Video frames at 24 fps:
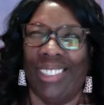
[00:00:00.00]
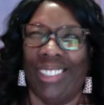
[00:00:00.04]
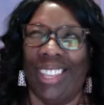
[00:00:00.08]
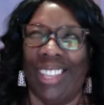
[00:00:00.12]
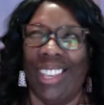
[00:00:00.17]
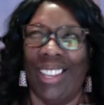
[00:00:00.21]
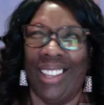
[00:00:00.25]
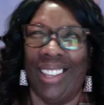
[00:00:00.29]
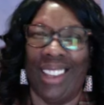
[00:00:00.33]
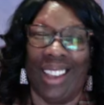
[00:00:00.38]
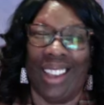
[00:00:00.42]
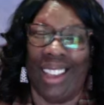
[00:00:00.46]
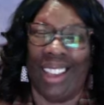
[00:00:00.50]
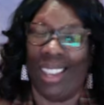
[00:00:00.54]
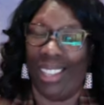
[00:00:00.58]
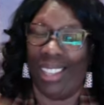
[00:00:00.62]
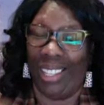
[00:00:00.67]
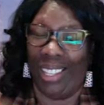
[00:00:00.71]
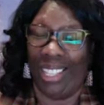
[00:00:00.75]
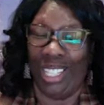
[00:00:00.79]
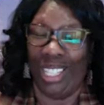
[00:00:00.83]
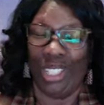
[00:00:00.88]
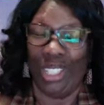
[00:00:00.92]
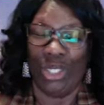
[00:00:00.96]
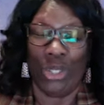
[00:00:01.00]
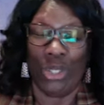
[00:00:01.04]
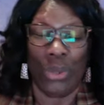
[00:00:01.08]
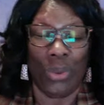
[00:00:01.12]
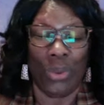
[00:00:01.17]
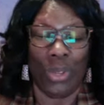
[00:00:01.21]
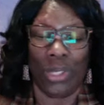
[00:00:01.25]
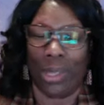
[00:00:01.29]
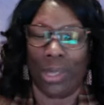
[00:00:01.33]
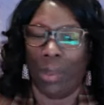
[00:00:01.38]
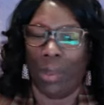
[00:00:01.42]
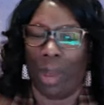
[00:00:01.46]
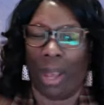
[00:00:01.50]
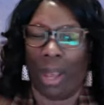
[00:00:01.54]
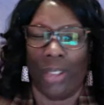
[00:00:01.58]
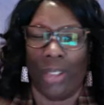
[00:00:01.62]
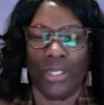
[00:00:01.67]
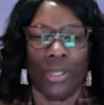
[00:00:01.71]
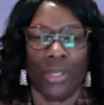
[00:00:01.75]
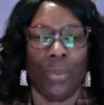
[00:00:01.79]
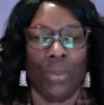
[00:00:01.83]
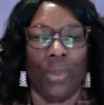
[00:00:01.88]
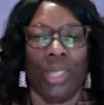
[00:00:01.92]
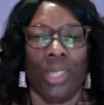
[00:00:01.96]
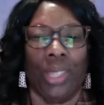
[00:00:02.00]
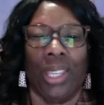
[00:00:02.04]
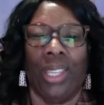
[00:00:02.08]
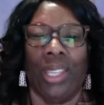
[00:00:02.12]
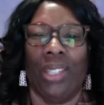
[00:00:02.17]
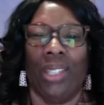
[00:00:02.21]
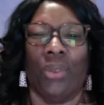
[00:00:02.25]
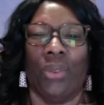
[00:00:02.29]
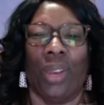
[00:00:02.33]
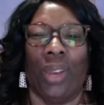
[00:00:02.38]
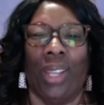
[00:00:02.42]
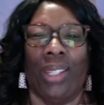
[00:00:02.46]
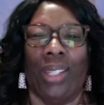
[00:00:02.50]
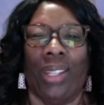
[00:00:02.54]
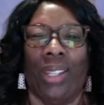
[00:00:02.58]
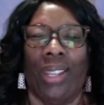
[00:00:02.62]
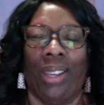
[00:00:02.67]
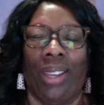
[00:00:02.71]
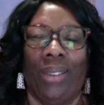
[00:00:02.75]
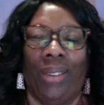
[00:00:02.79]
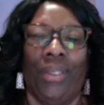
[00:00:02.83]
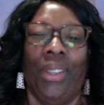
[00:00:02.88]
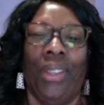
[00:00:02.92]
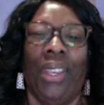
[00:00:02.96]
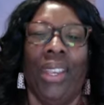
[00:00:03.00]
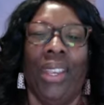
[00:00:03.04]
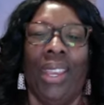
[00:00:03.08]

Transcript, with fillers: Thank God he is doing some awesome things right now.